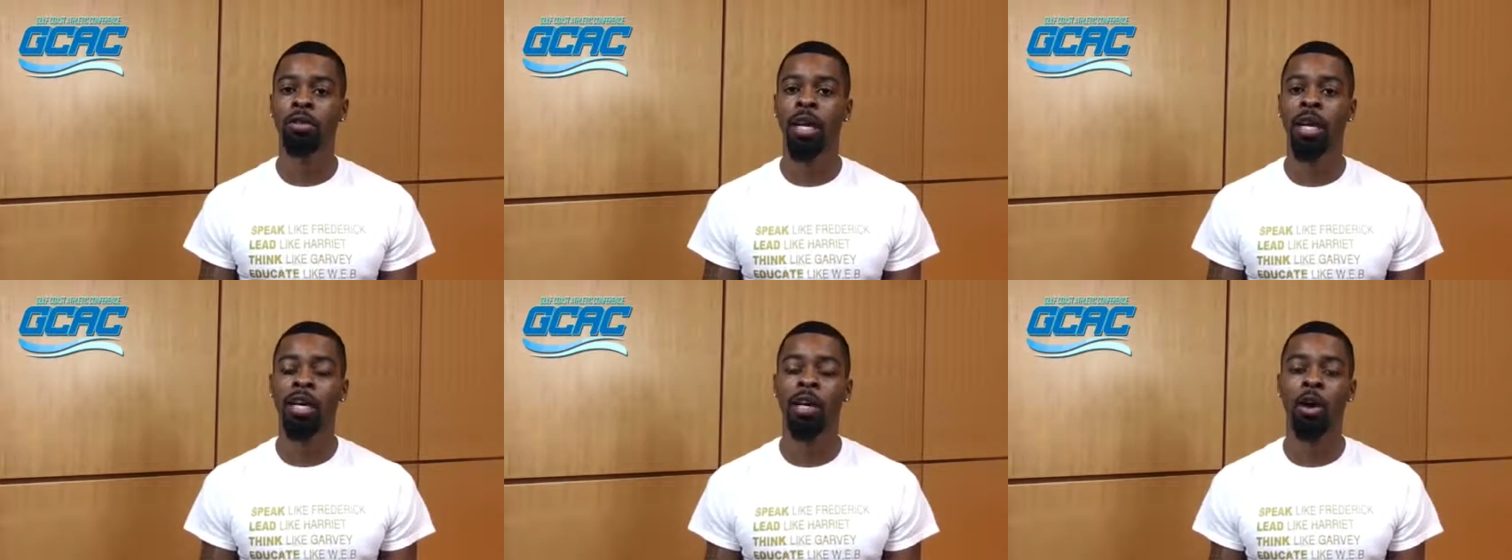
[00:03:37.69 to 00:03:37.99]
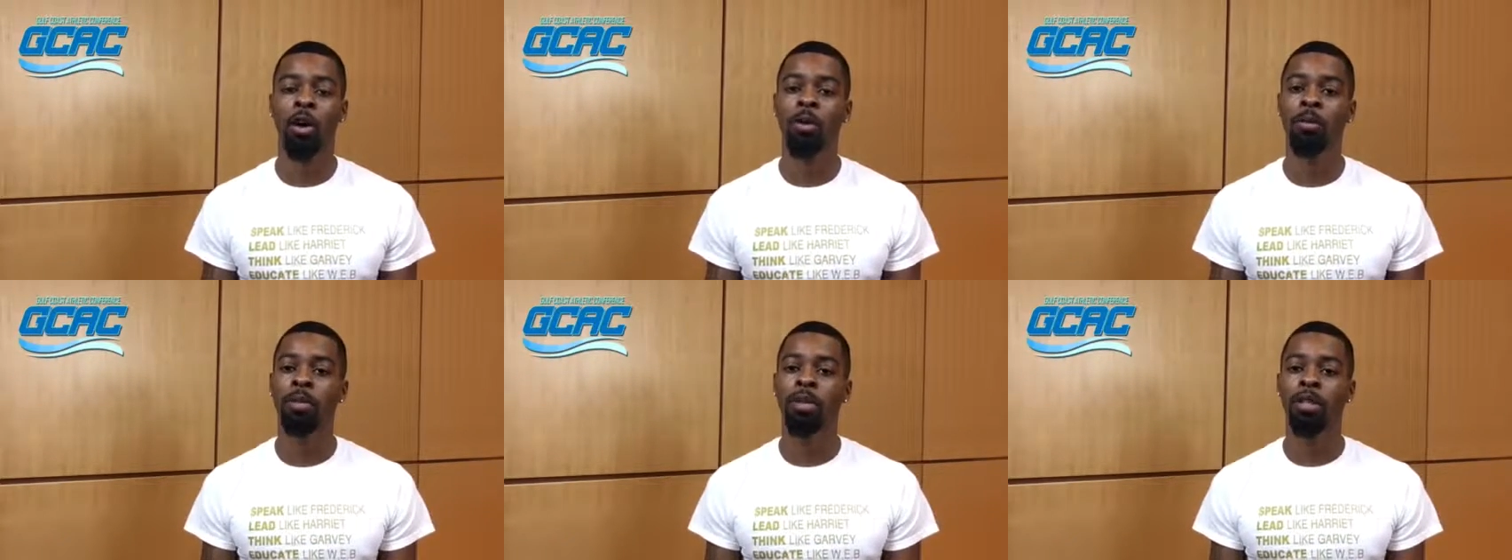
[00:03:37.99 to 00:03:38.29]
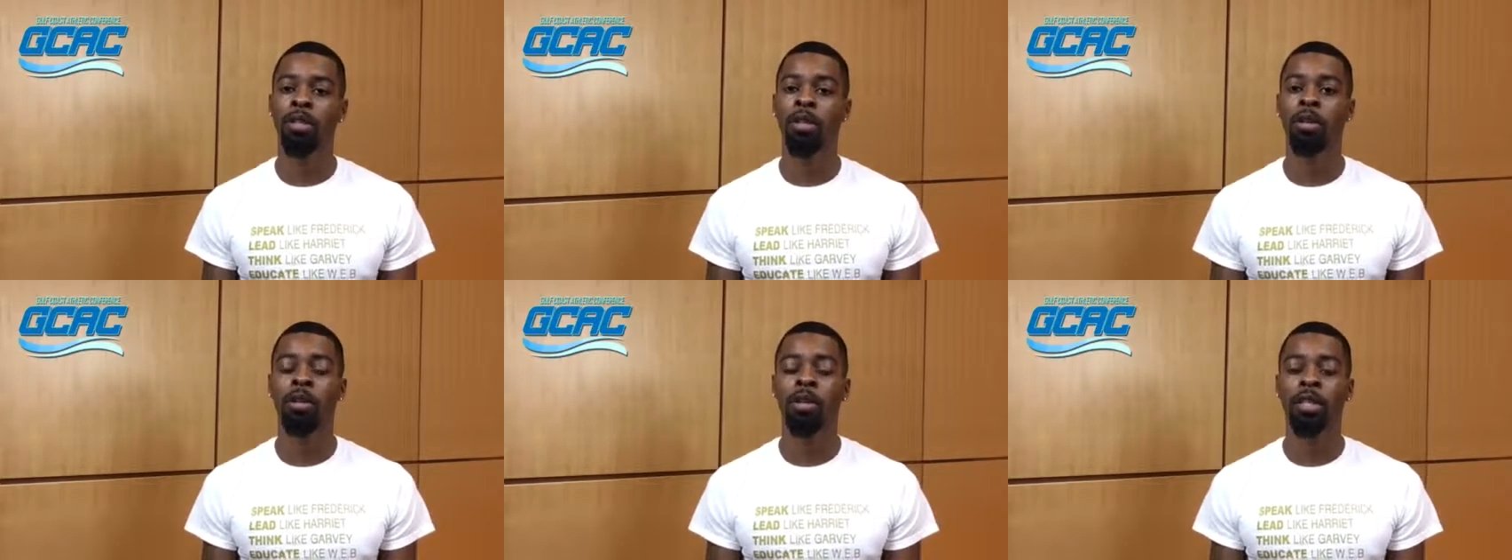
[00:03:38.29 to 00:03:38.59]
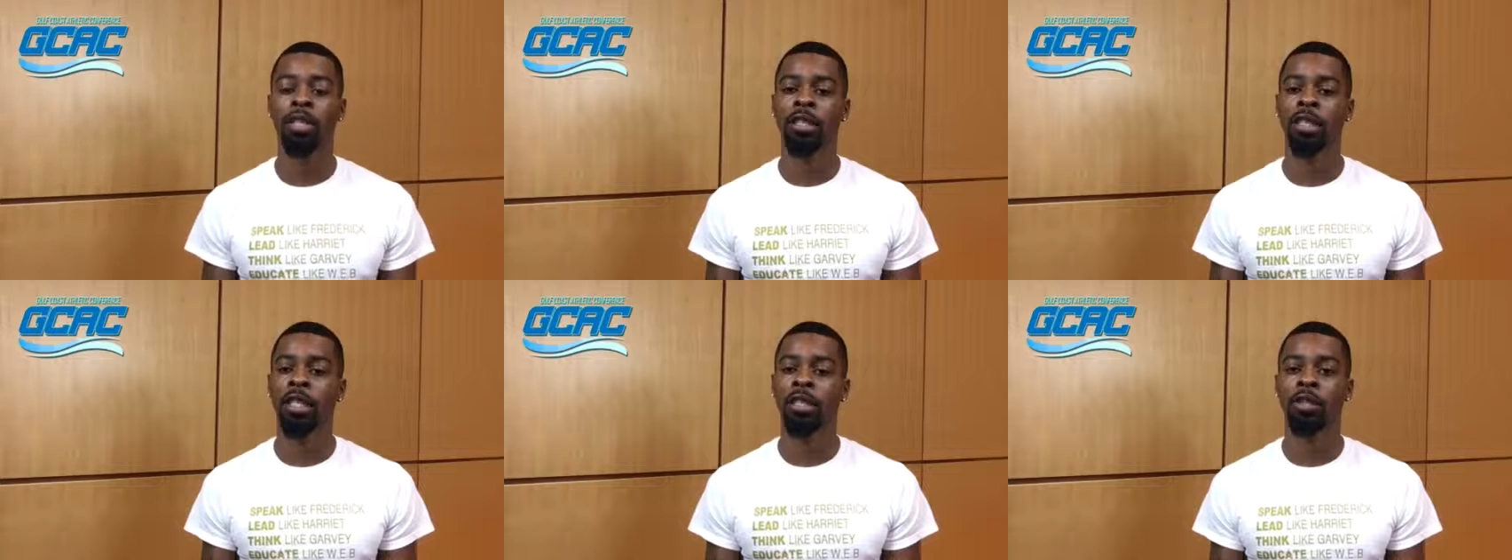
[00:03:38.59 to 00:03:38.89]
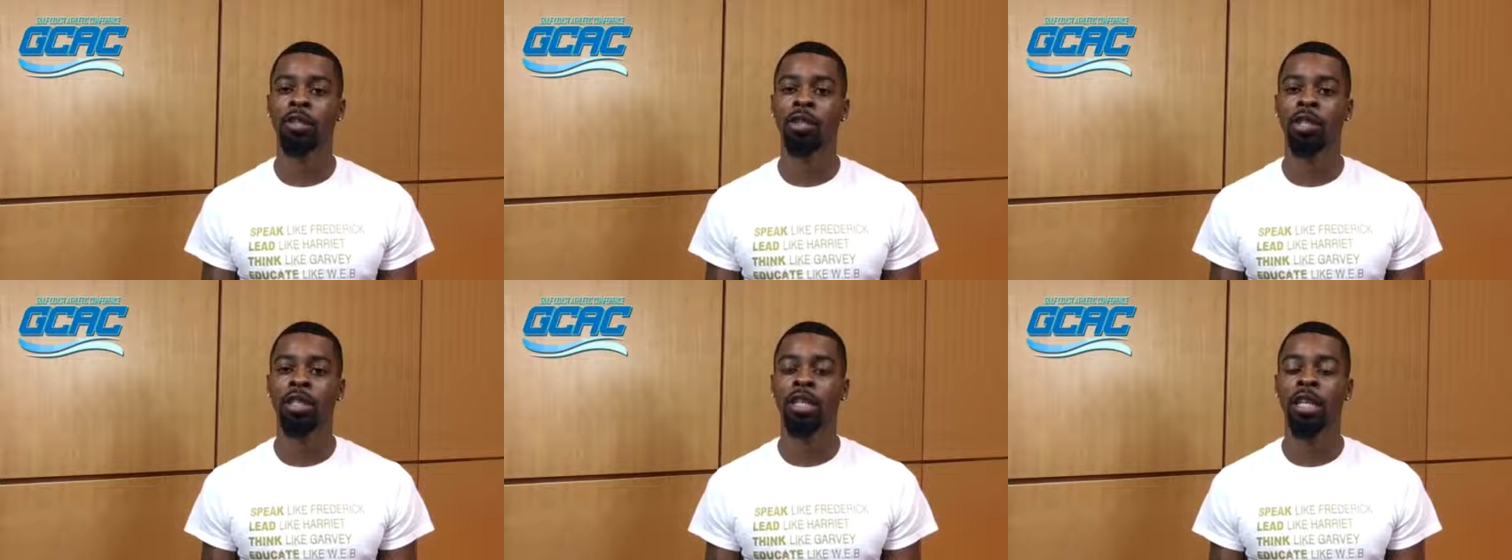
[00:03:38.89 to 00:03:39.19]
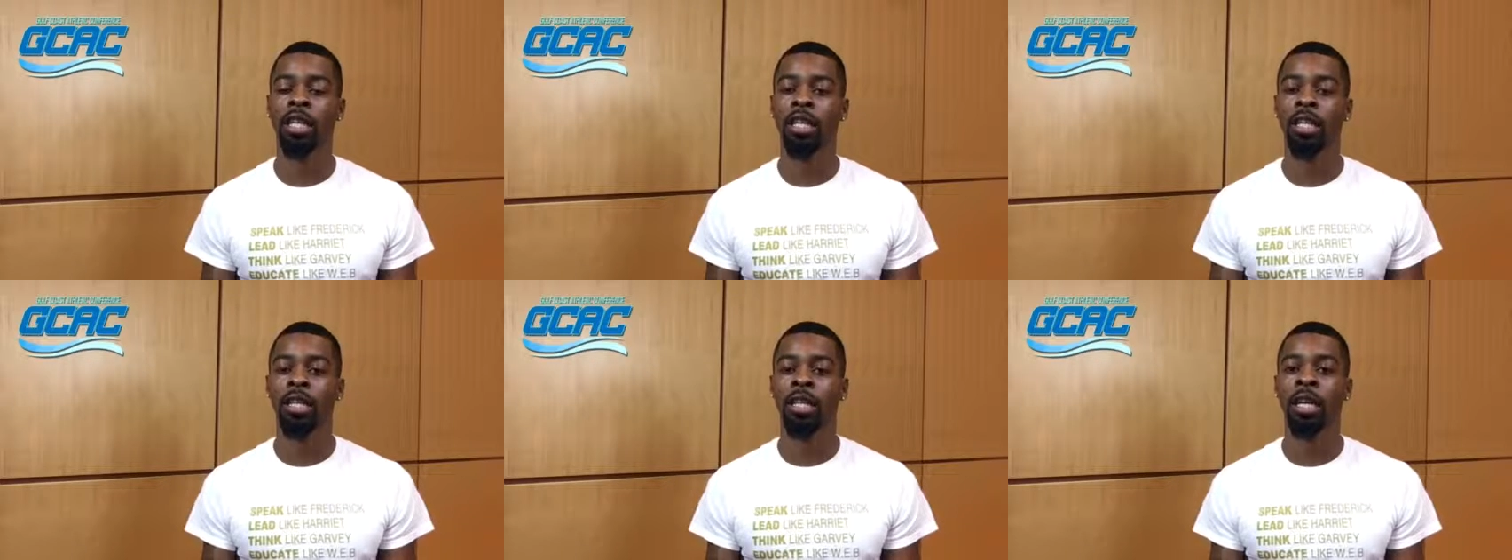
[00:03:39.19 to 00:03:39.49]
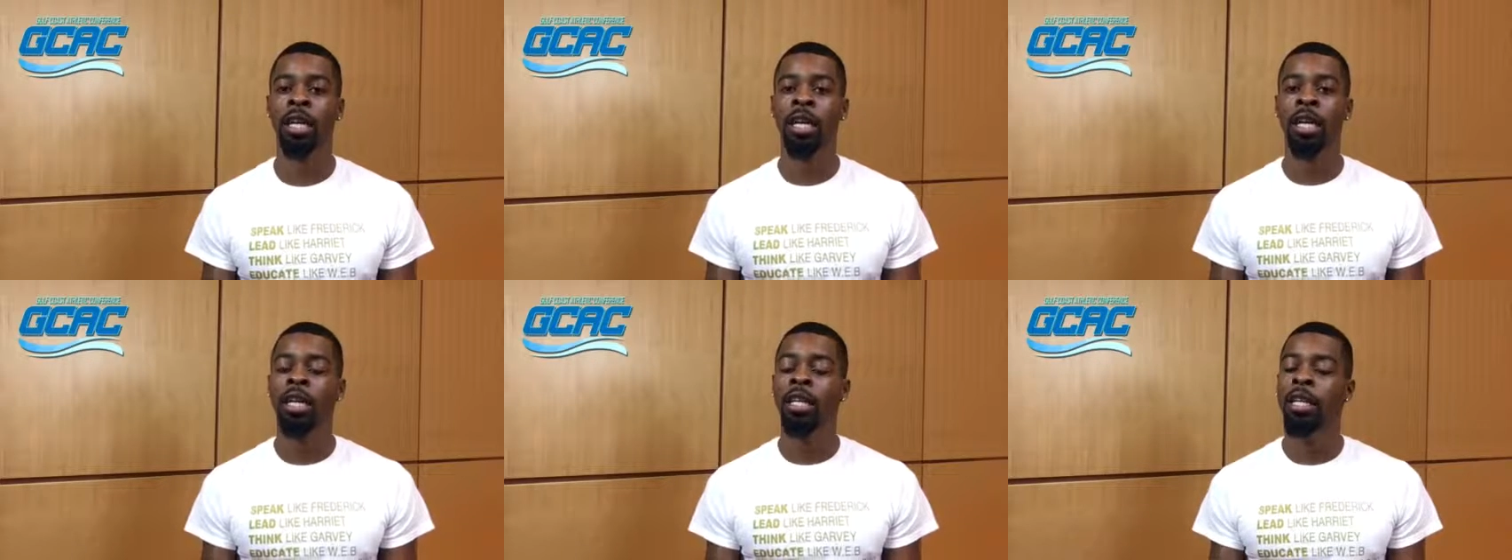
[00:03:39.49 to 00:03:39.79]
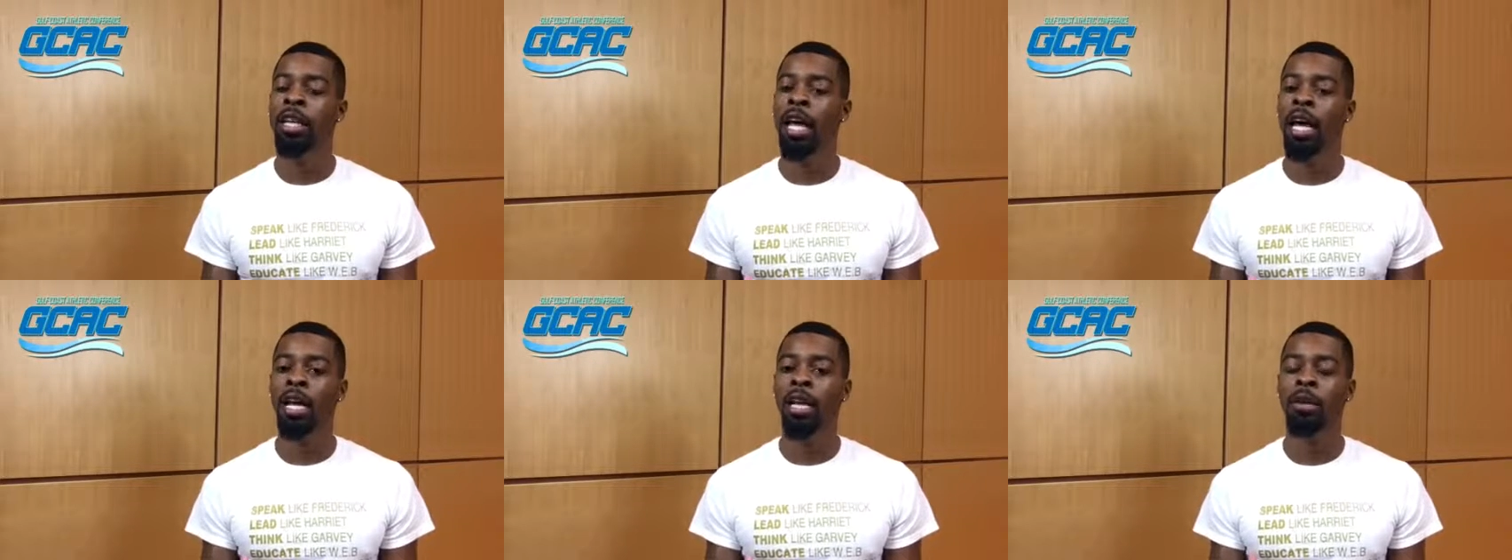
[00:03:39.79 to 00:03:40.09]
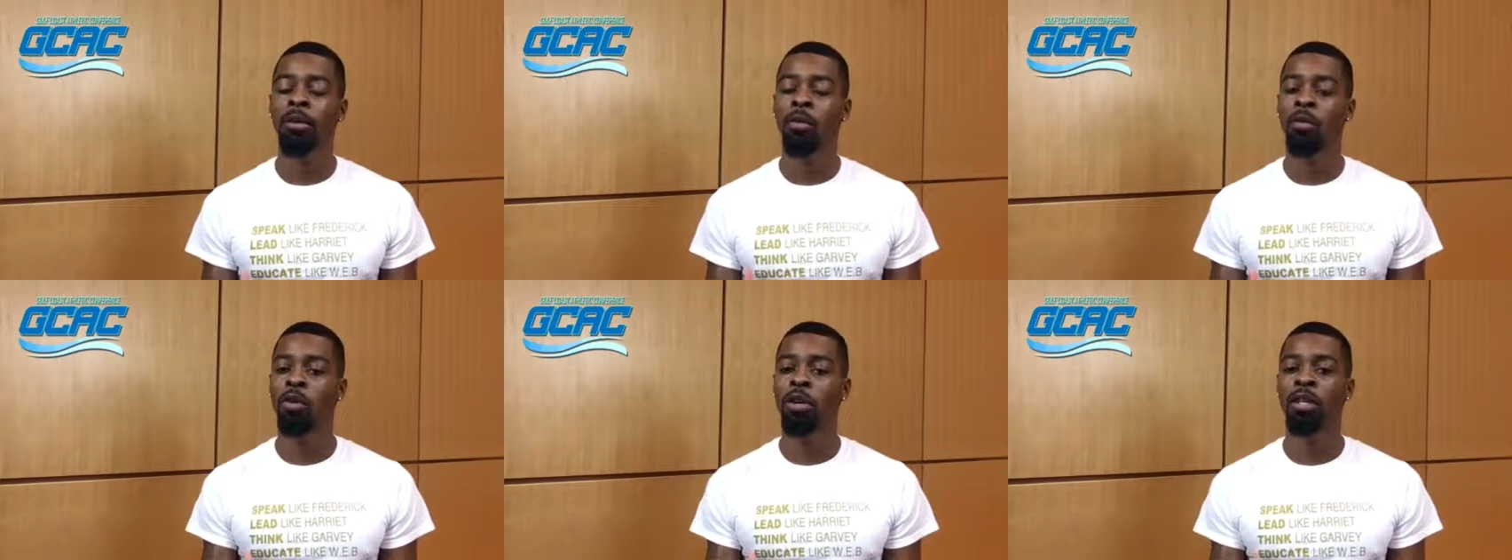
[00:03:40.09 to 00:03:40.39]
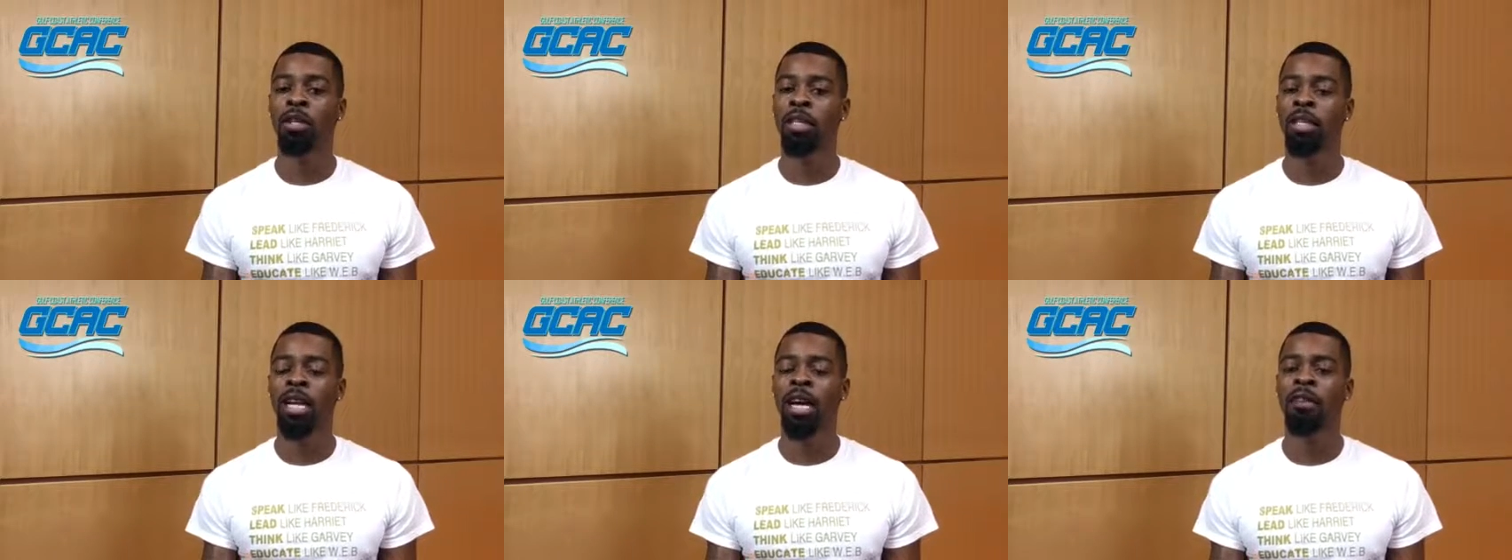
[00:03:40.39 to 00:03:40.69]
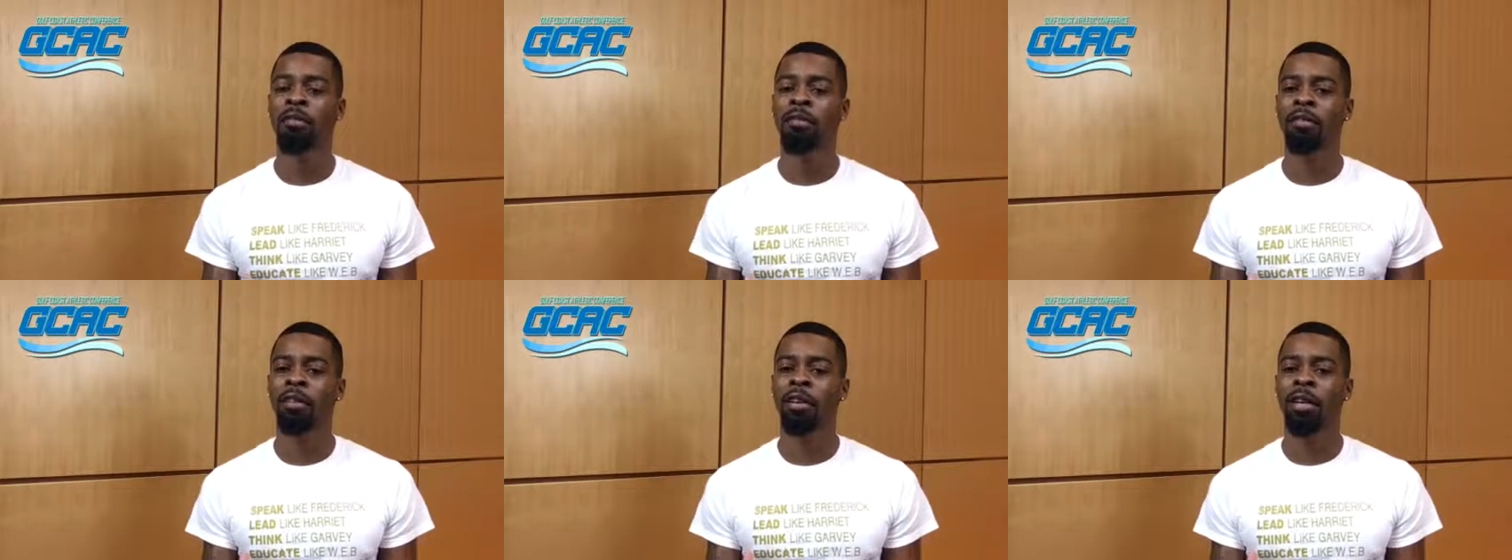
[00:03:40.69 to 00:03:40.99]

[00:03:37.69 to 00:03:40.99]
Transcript: They can open doors that you've seen that would never